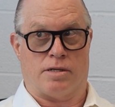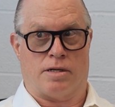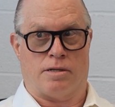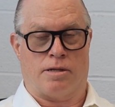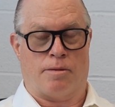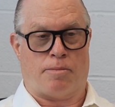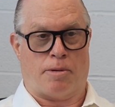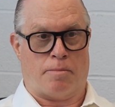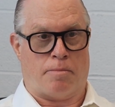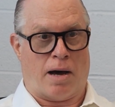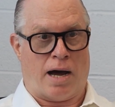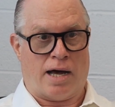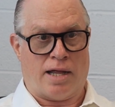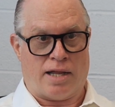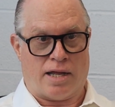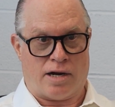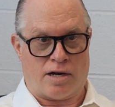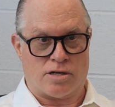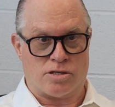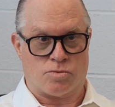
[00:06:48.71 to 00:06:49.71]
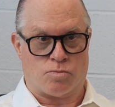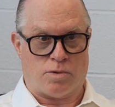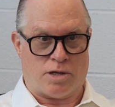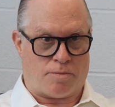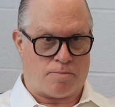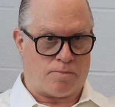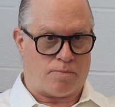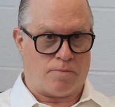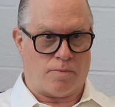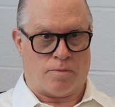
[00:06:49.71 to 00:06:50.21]
lipid bilayers
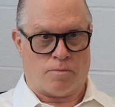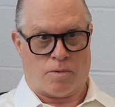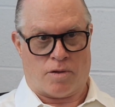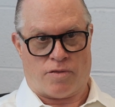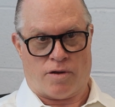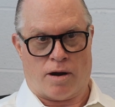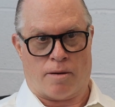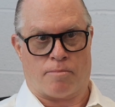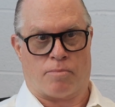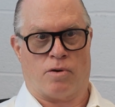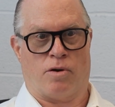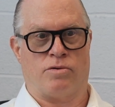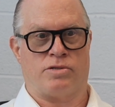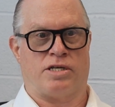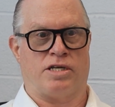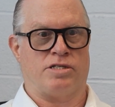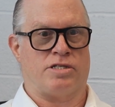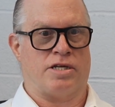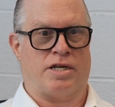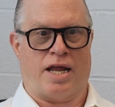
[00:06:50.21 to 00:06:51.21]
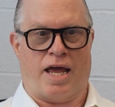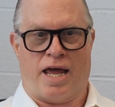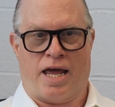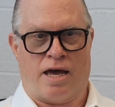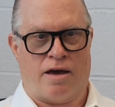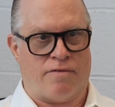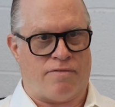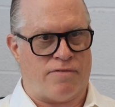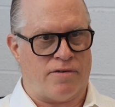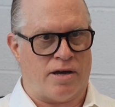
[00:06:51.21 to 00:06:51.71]
with and without proteins in
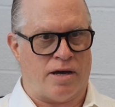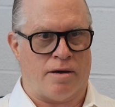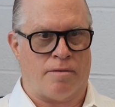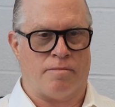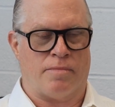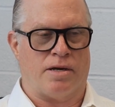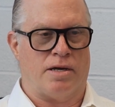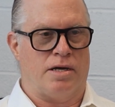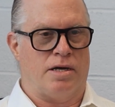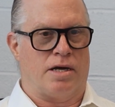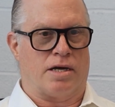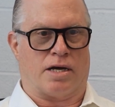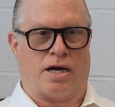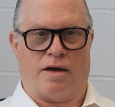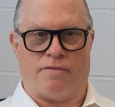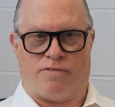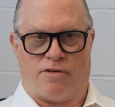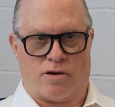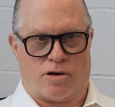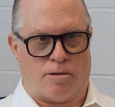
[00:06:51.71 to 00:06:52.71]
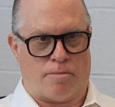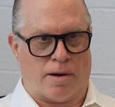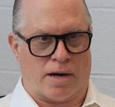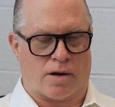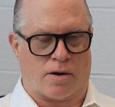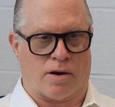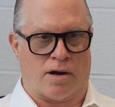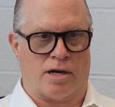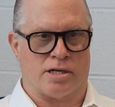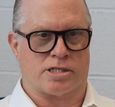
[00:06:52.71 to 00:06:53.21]
AFM, confocal
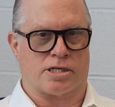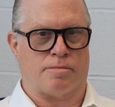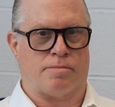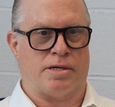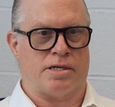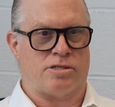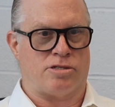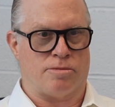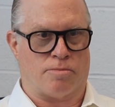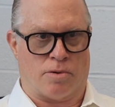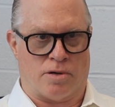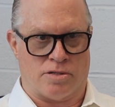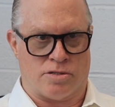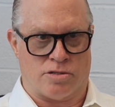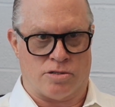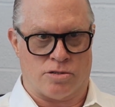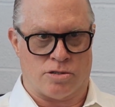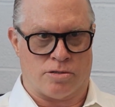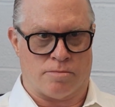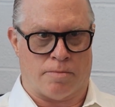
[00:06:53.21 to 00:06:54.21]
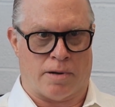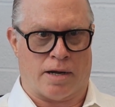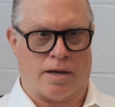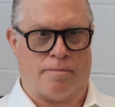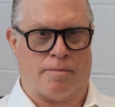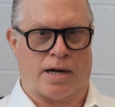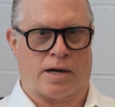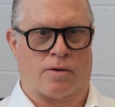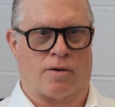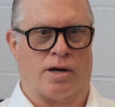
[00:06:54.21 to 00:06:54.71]
microscopy,
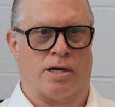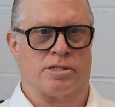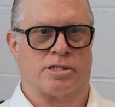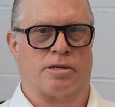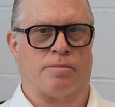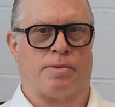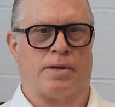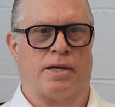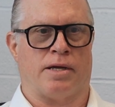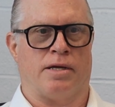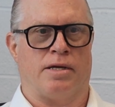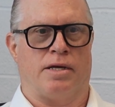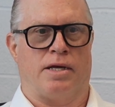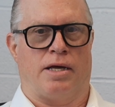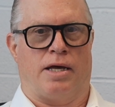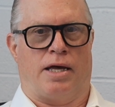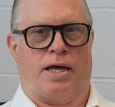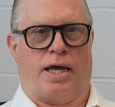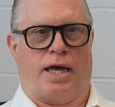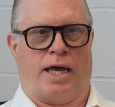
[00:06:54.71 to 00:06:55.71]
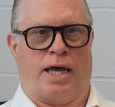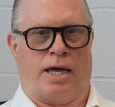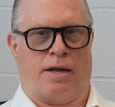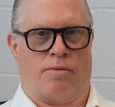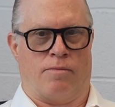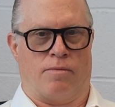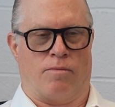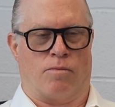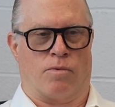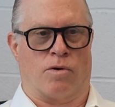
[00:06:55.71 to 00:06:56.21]
superresolution microscopy.
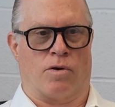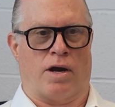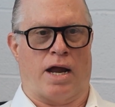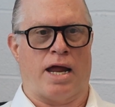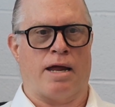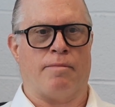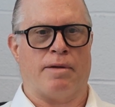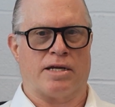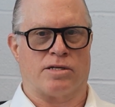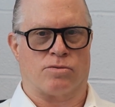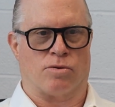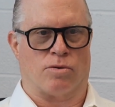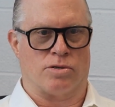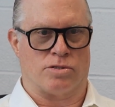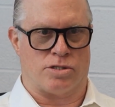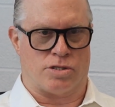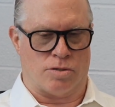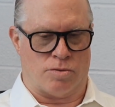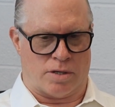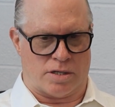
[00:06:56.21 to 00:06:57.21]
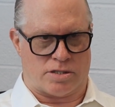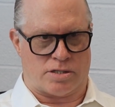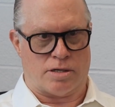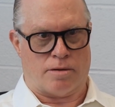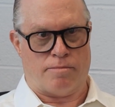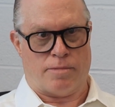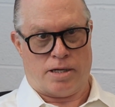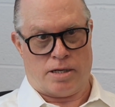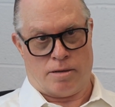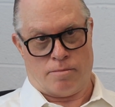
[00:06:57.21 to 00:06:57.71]
And we're aiming towards doing
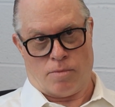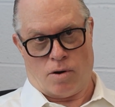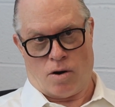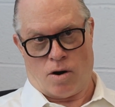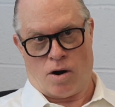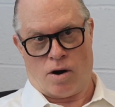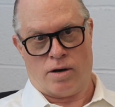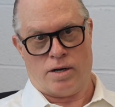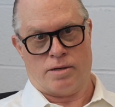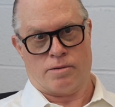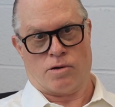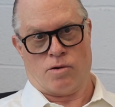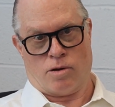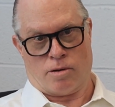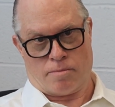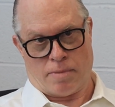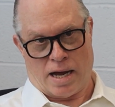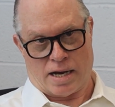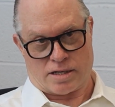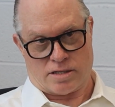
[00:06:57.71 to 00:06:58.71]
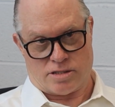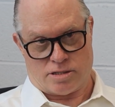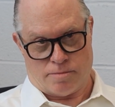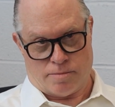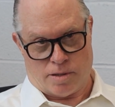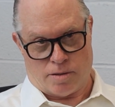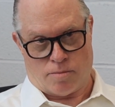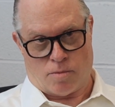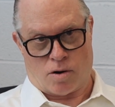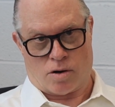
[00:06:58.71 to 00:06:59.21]
some NMR and going back to some
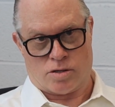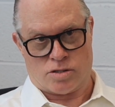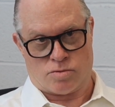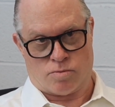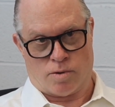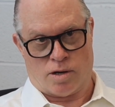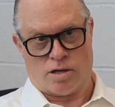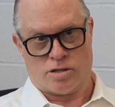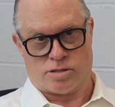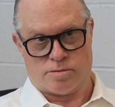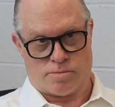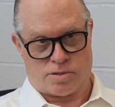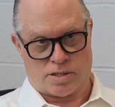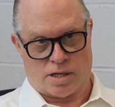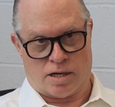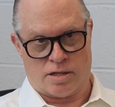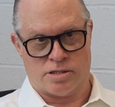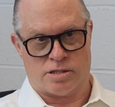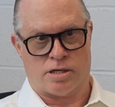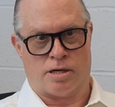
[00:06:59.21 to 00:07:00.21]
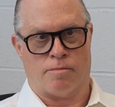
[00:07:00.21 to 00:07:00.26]
NMR as well, some solids